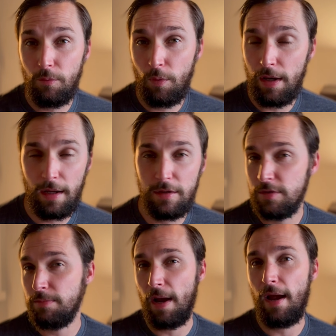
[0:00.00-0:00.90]
when I
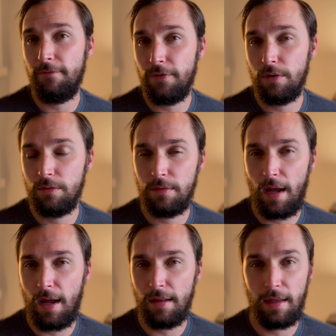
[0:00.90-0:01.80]
use my iPhone,
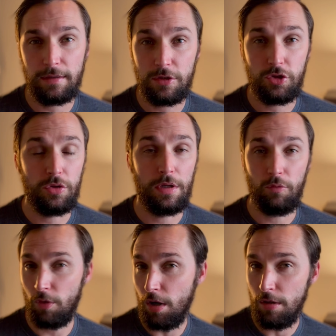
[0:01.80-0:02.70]
I like to shoot
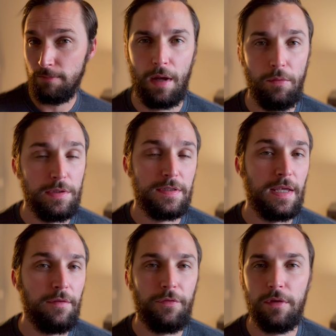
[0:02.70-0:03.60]
in RAW. I would
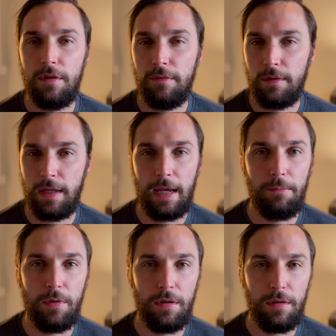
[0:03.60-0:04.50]
say for the
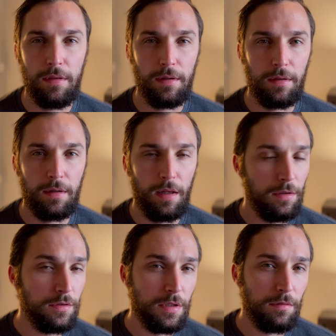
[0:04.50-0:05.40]
camera, the
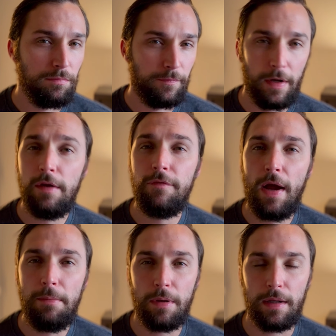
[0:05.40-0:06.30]
colors are very
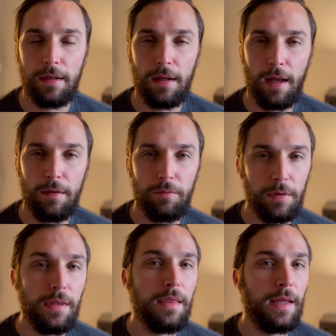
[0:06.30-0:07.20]
vibrant. I
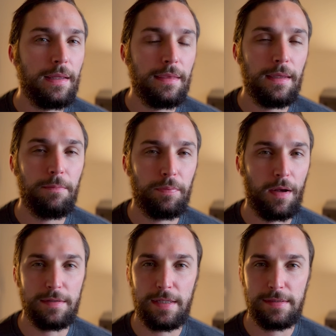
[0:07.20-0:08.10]
really like the
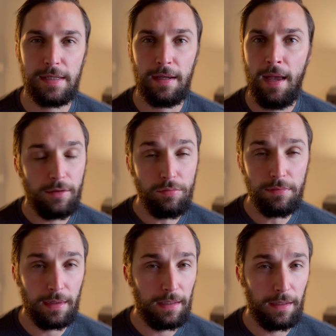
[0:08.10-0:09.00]
processing. I don't
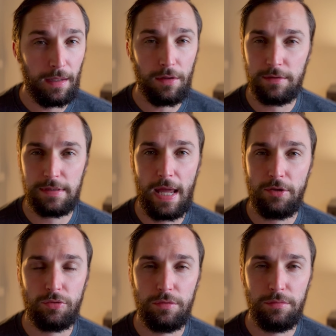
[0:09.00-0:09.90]
think it looks
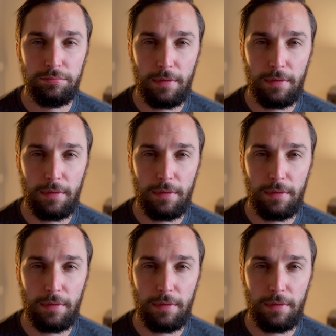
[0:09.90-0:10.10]
natural.